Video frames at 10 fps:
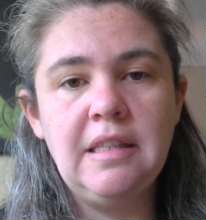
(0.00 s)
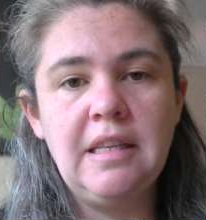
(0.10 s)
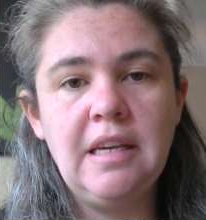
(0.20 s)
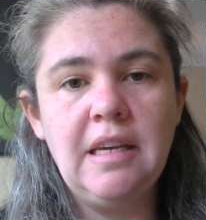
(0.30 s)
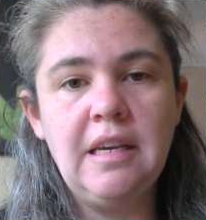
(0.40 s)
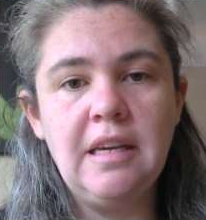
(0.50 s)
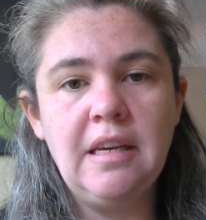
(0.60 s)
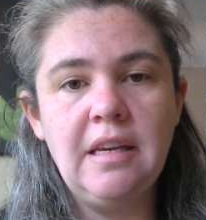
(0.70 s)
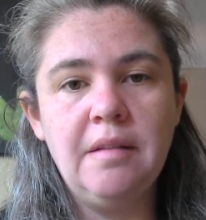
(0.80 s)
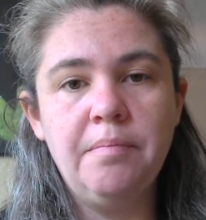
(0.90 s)

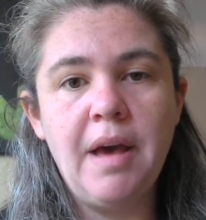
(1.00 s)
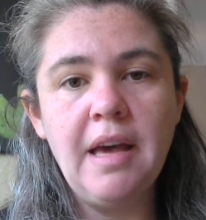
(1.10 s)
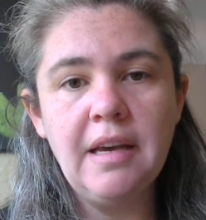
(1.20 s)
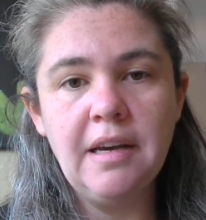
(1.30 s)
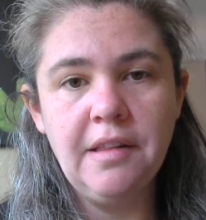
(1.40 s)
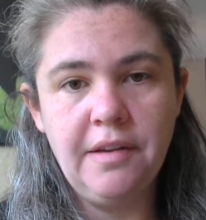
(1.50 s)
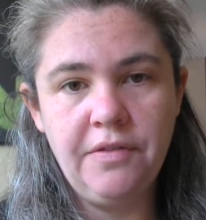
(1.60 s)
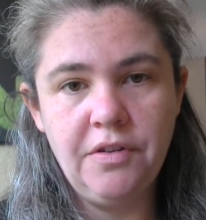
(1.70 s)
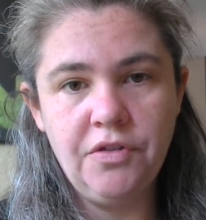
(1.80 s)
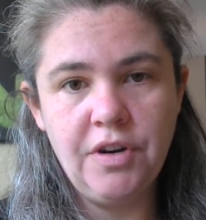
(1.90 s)
the bag I
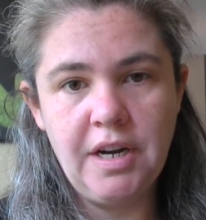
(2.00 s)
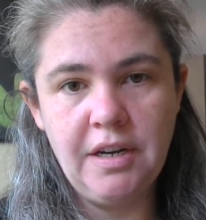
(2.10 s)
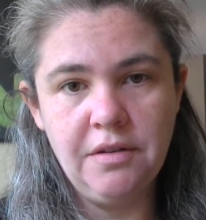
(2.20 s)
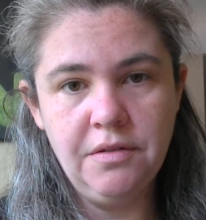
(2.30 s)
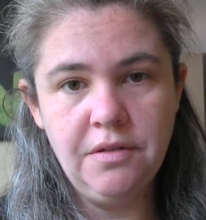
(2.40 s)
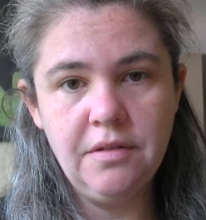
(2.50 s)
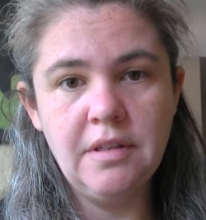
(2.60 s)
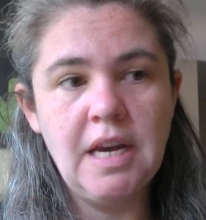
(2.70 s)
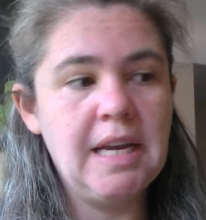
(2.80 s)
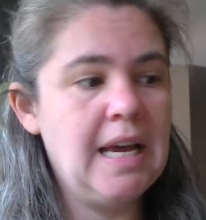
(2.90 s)
left at your house
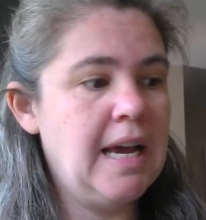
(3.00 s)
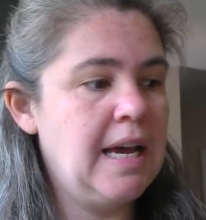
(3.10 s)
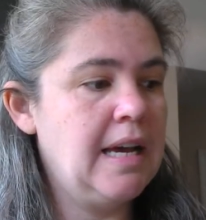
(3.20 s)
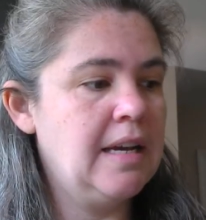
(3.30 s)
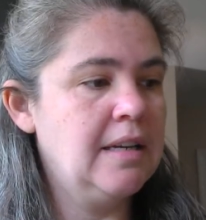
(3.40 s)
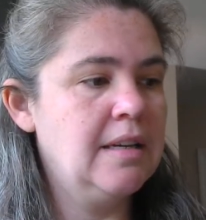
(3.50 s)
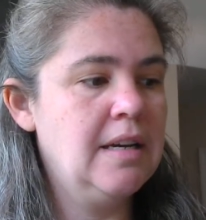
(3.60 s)
that had